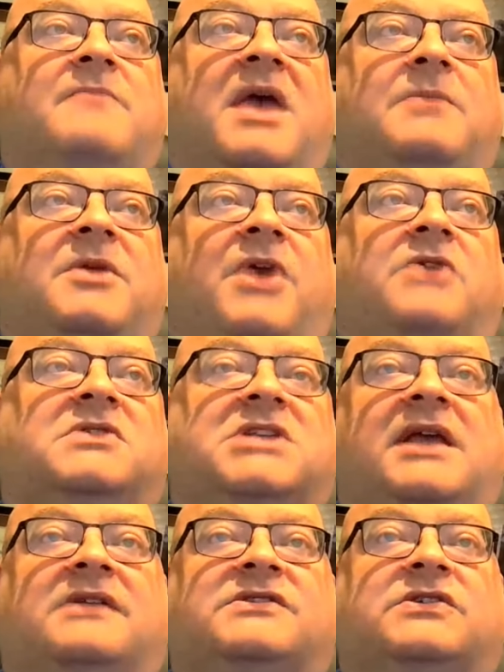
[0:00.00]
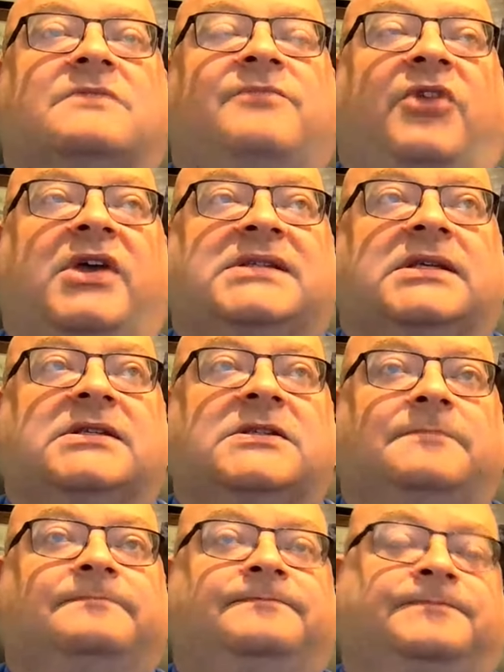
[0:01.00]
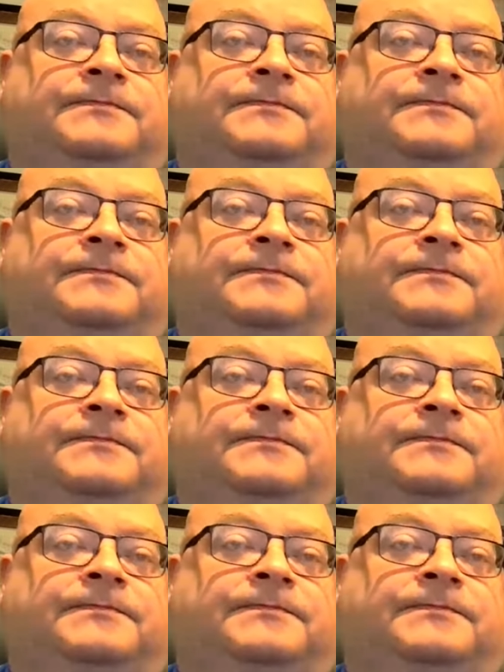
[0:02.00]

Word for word: who may be posting at certain places.